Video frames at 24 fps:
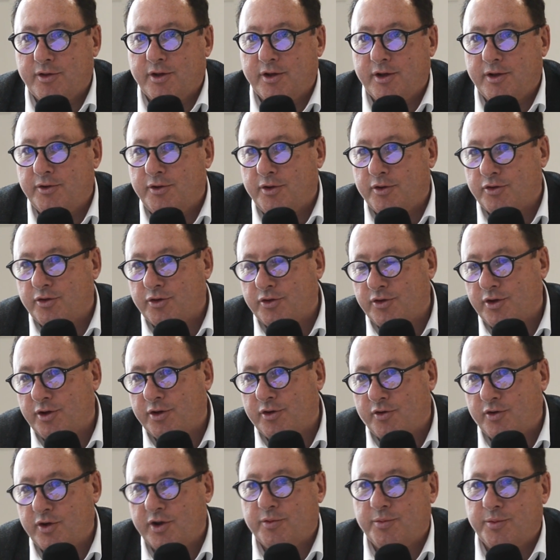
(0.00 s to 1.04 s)
not just at
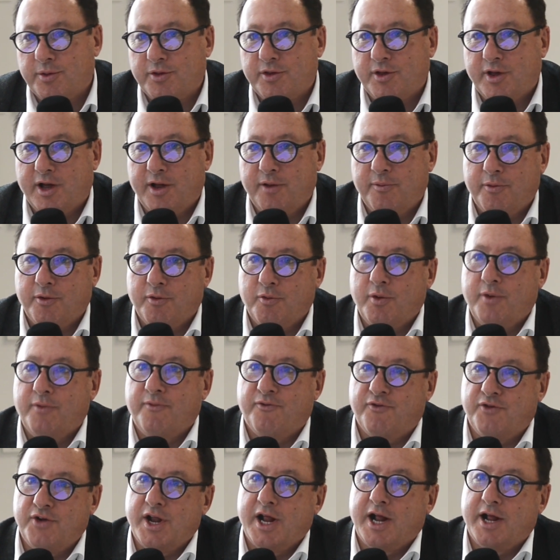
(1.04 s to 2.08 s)
Christmas time, but when
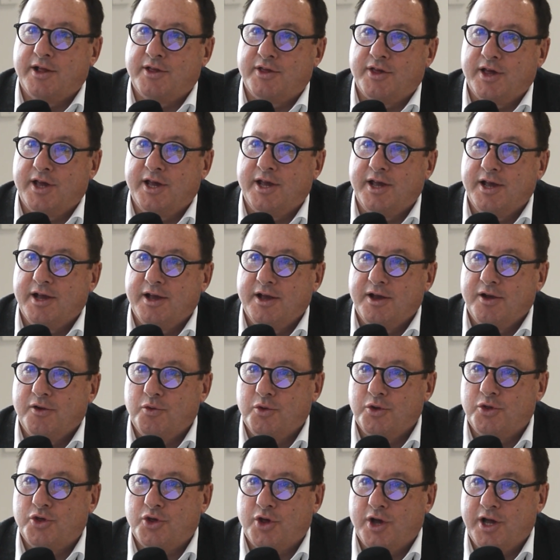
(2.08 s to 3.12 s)
VAT
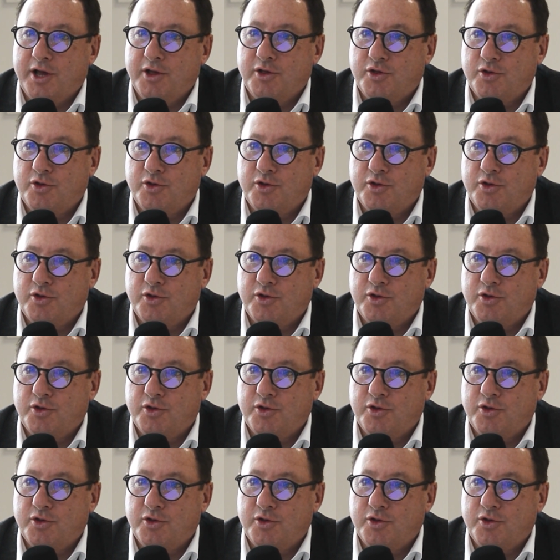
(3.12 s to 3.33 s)
would change,